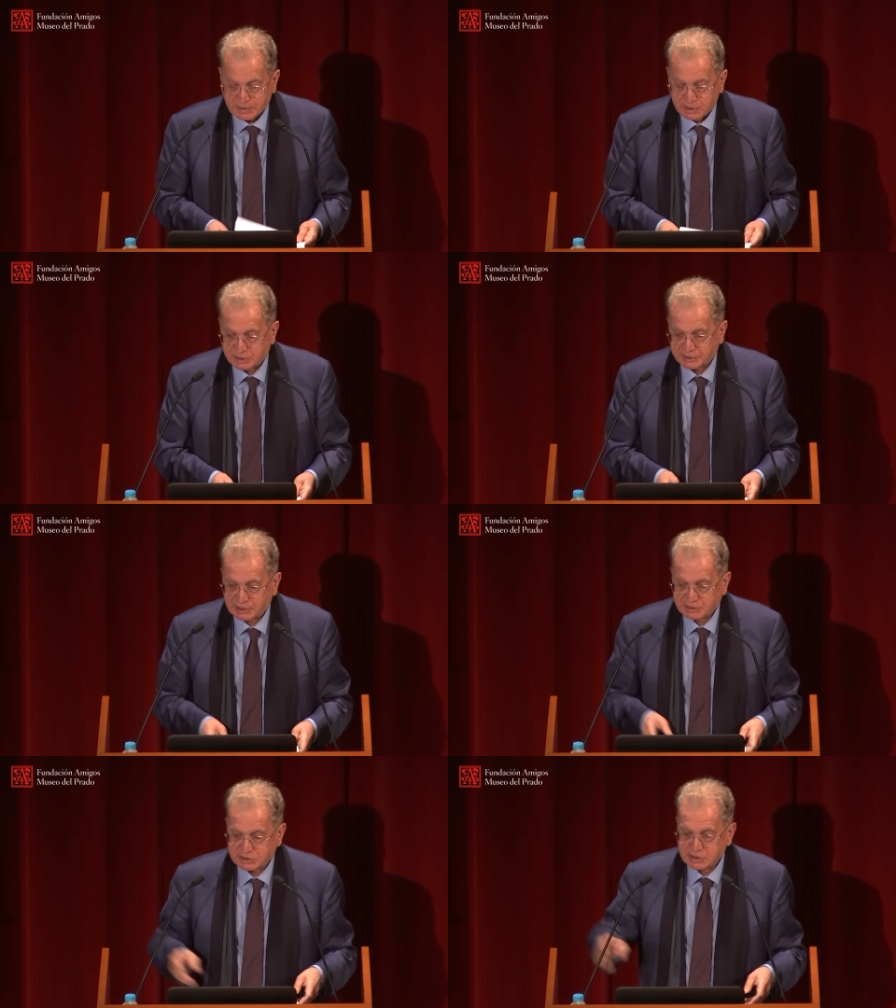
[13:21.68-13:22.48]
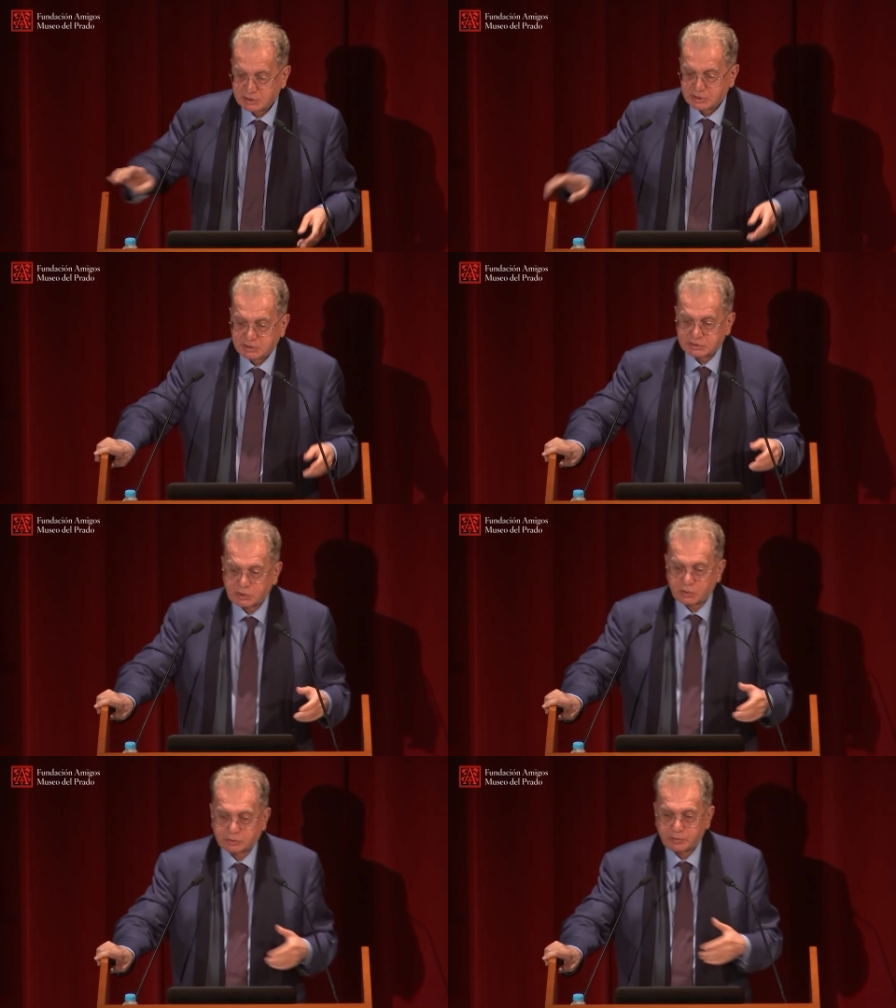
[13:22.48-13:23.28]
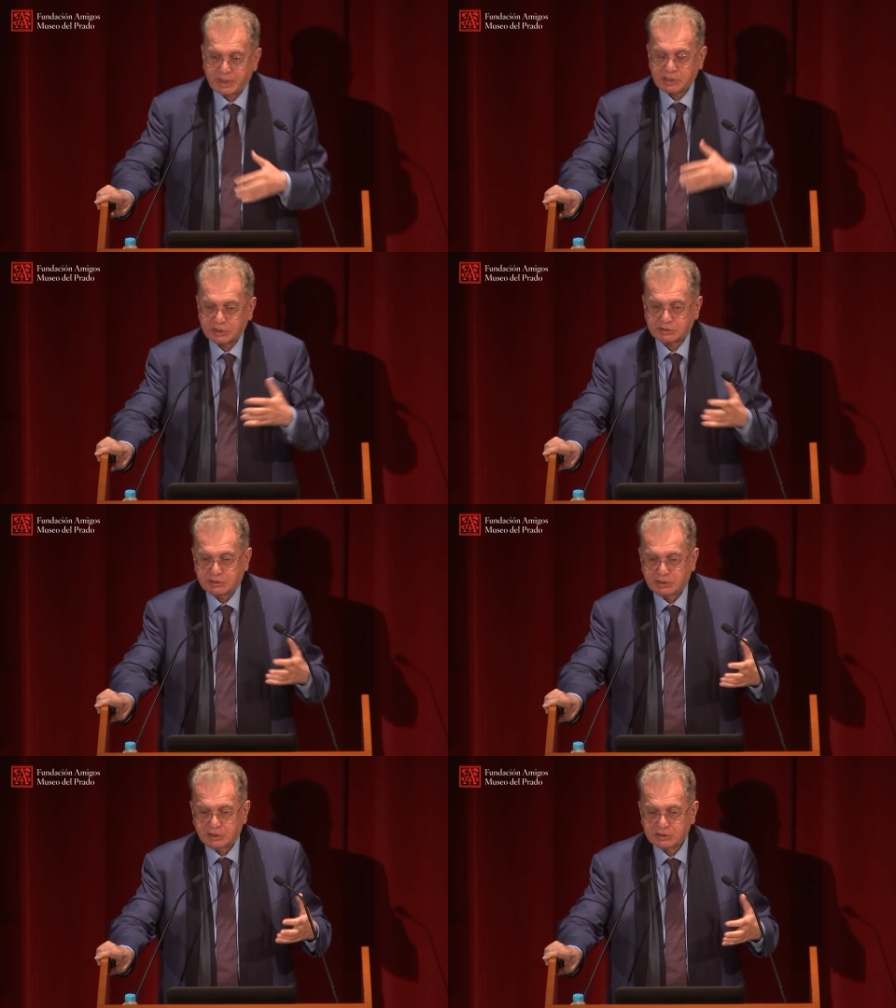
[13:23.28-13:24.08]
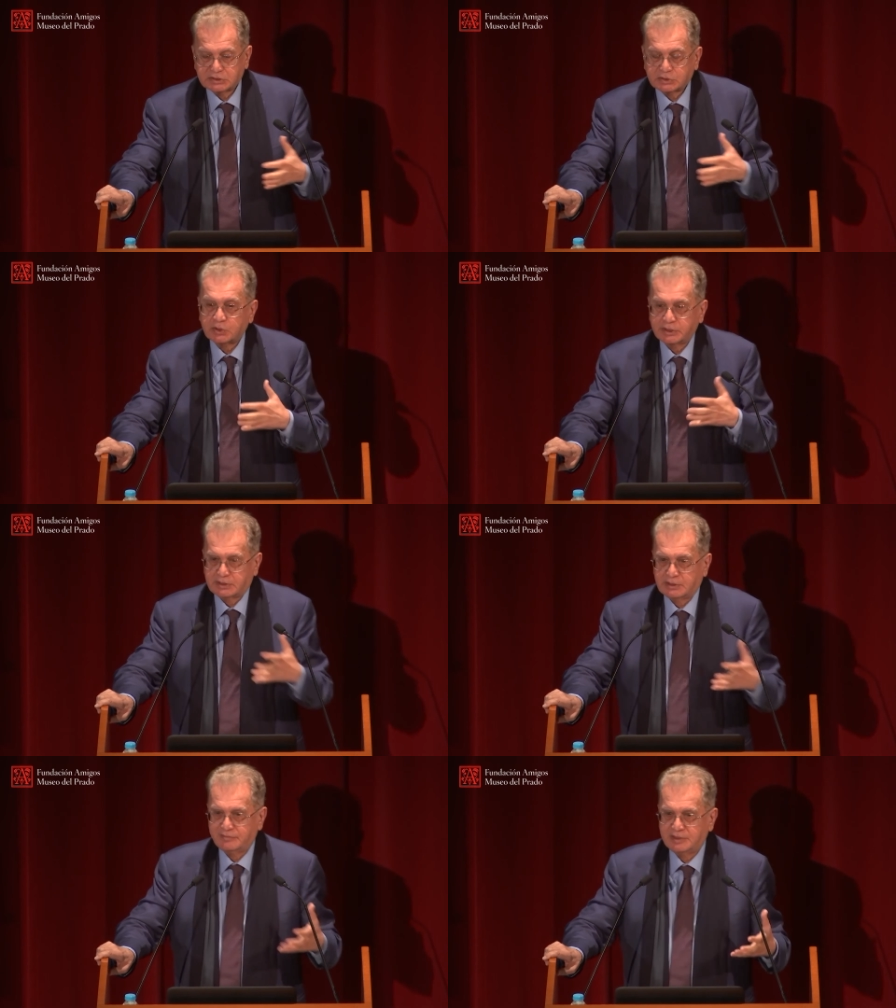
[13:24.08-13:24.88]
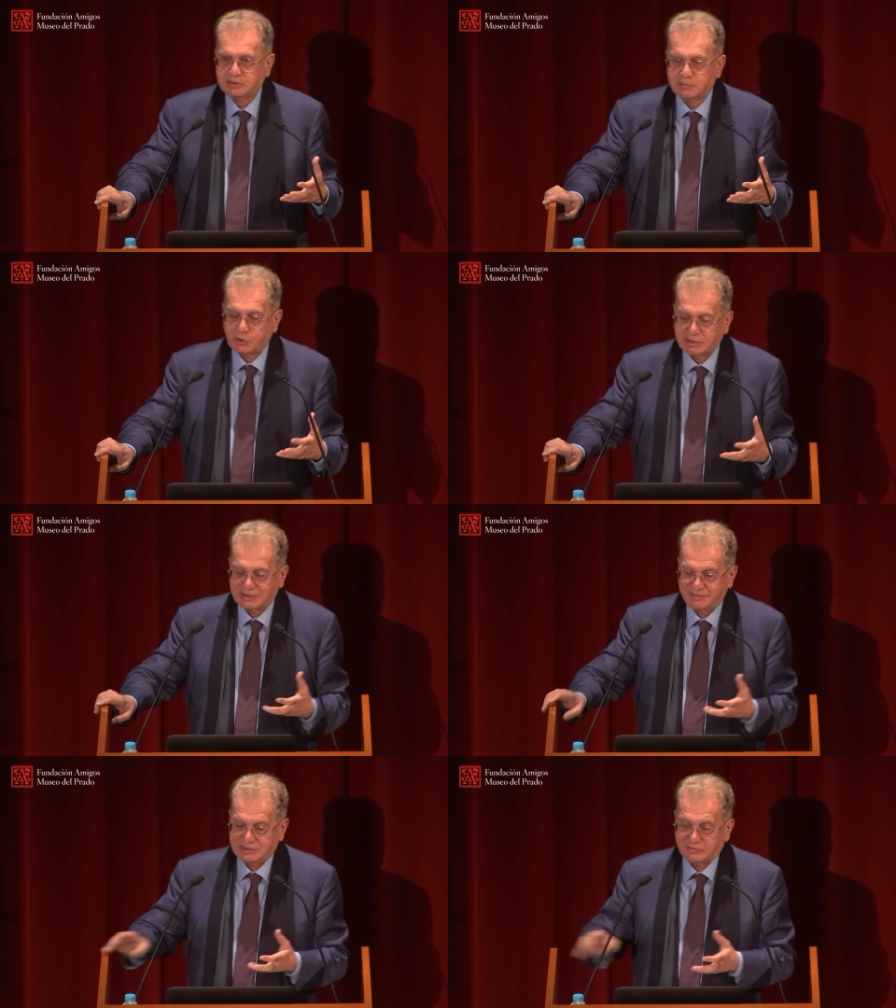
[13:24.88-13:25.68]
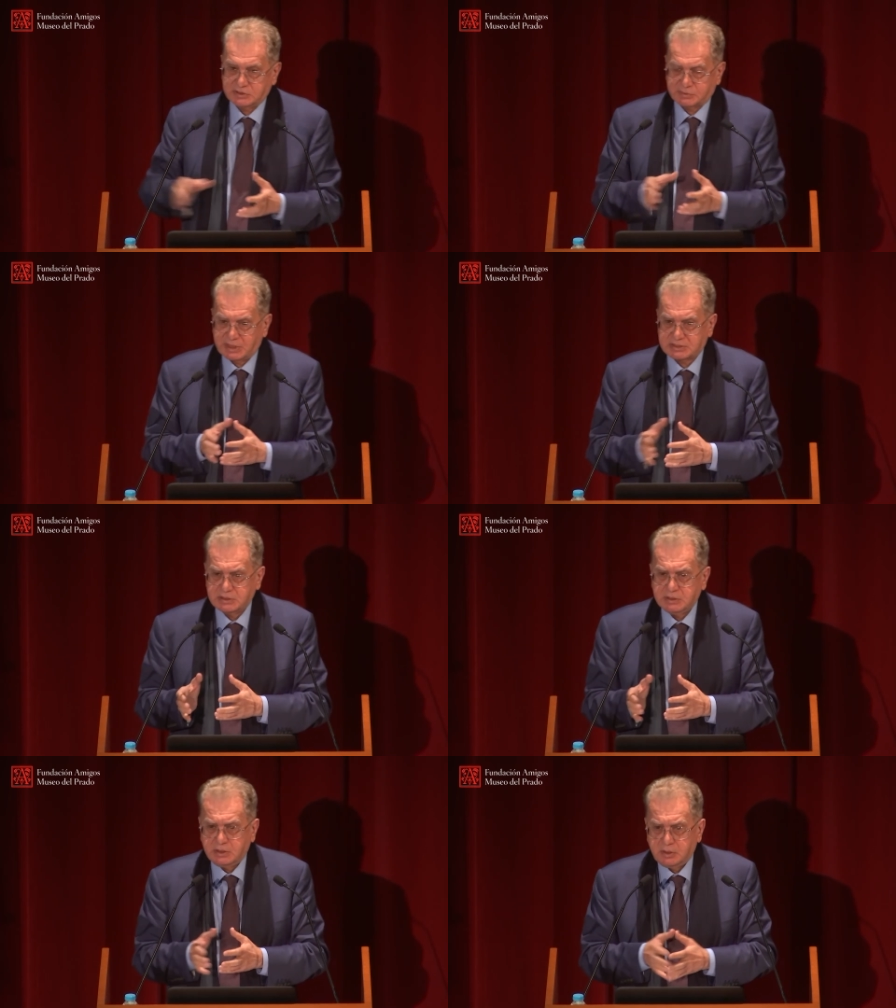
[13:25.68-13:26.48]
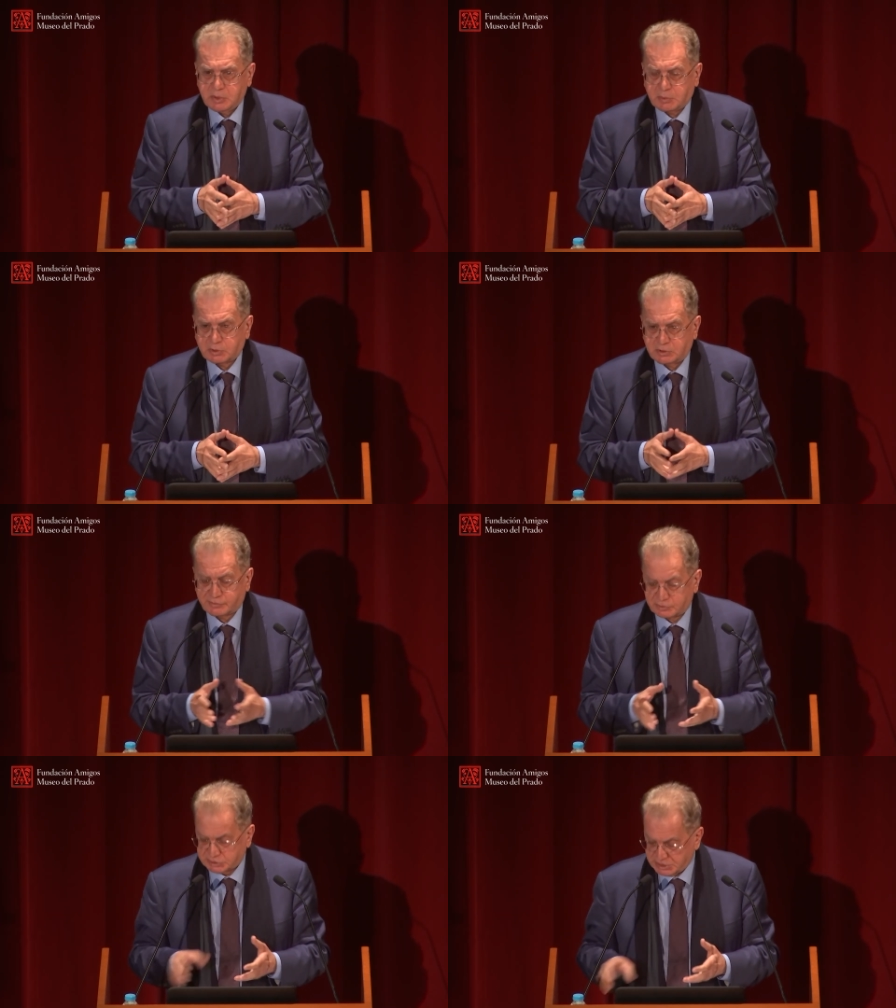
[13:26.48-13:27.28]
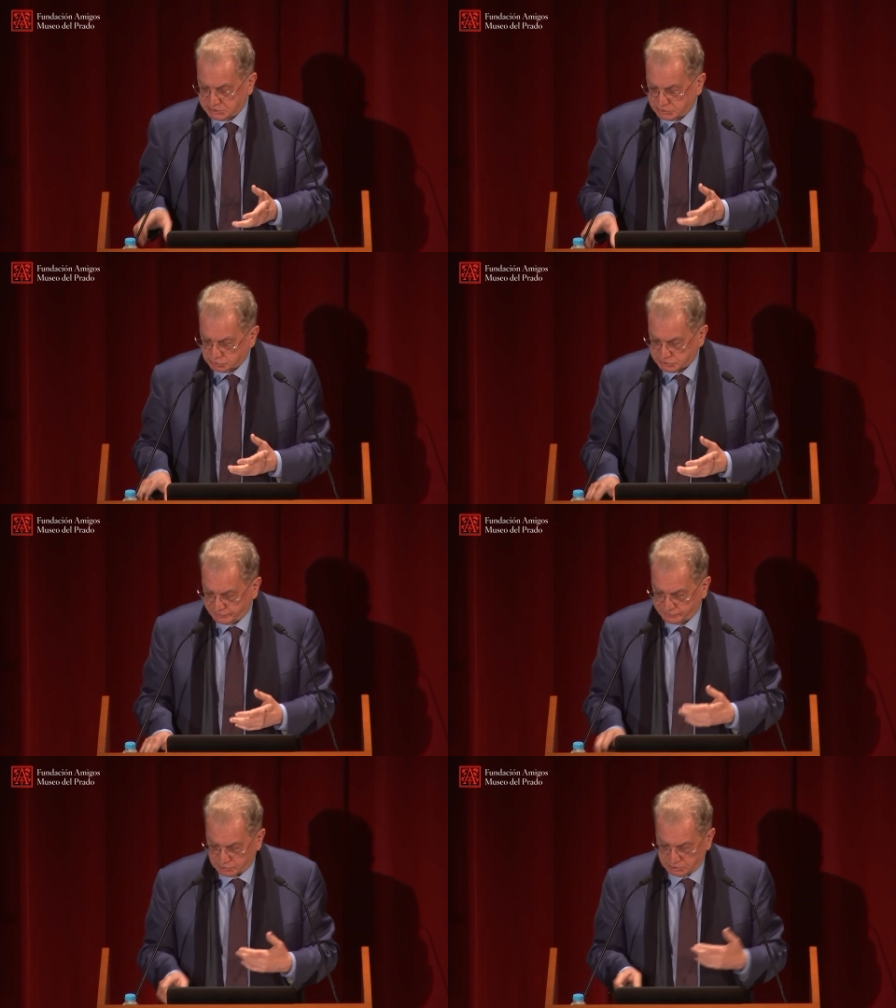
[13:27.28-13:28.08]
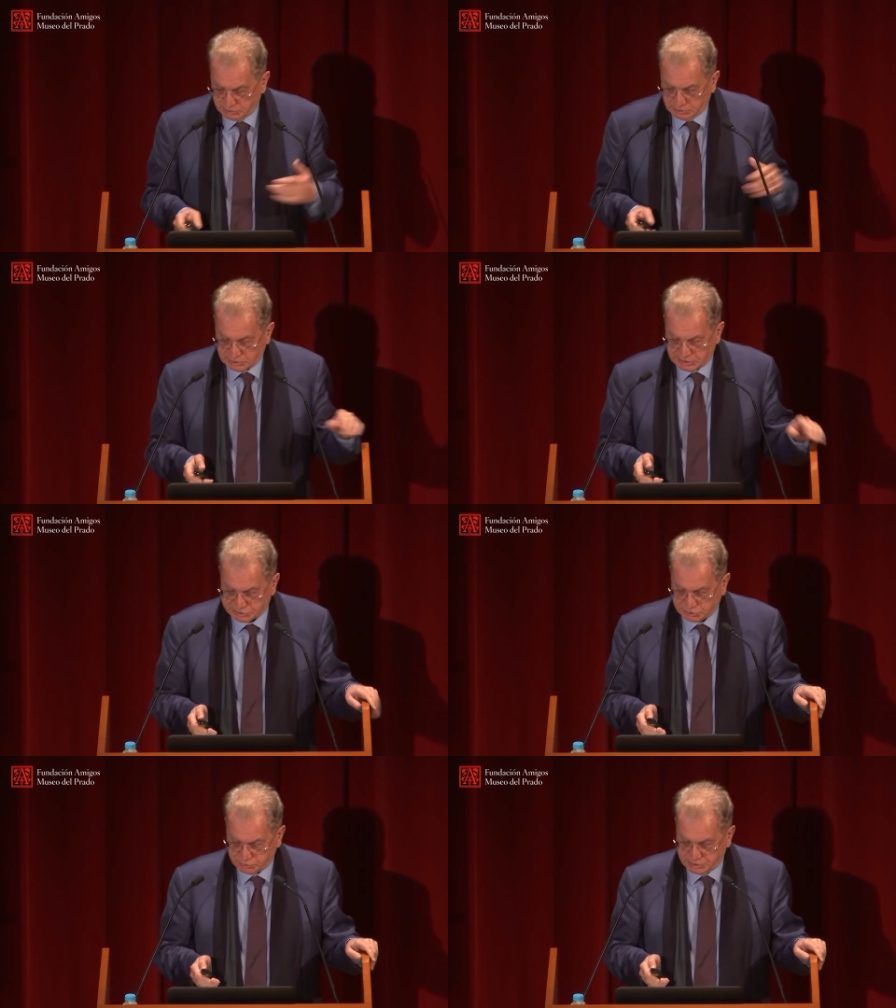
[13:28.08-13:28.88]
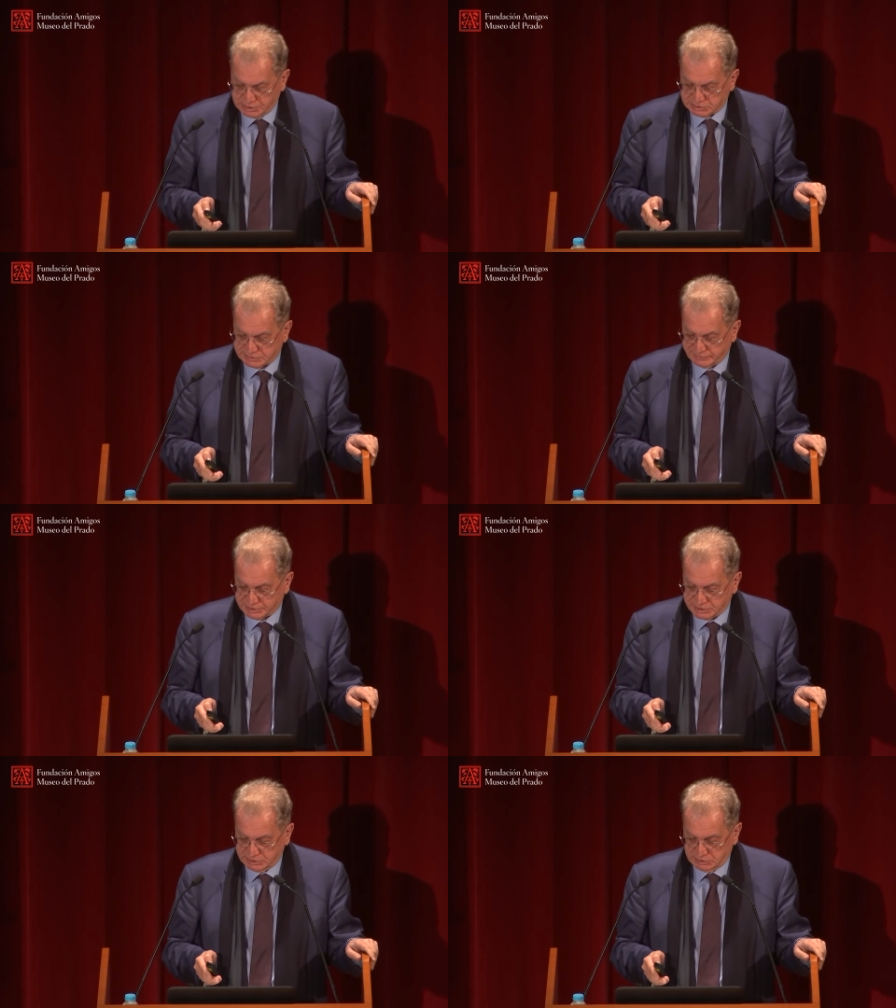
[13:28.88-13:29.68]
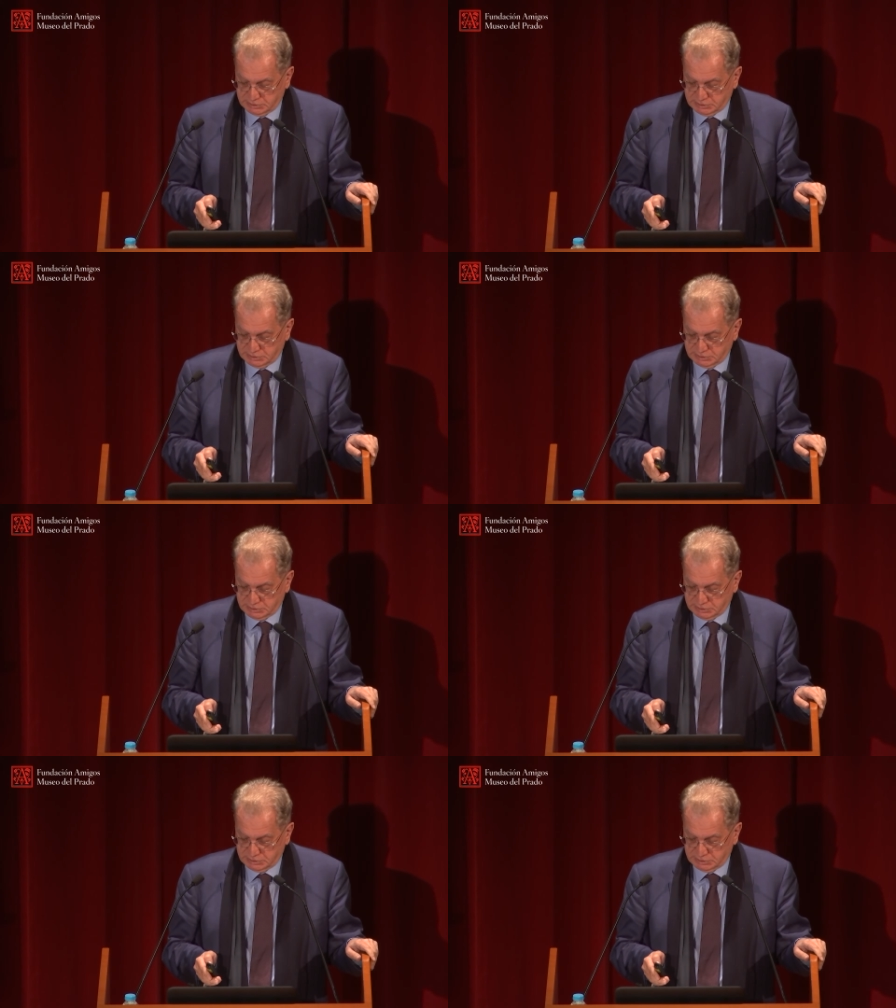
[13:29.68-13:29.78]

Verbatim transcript: reality, so to make it historical event, modern event, which makes people confronted. Also for Russia today, it's a very